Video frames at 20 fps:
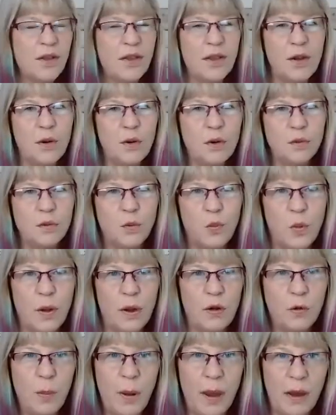the
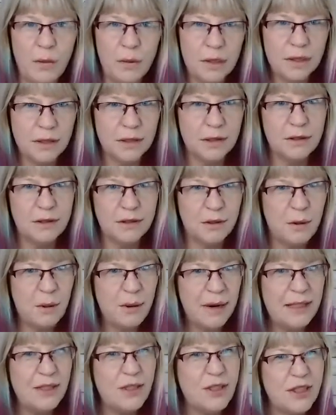willpower
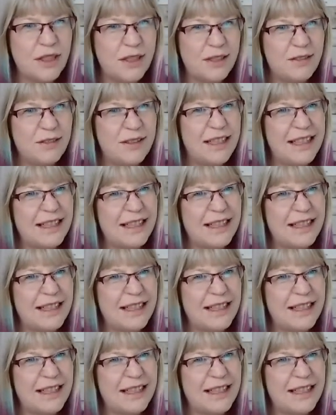question, right?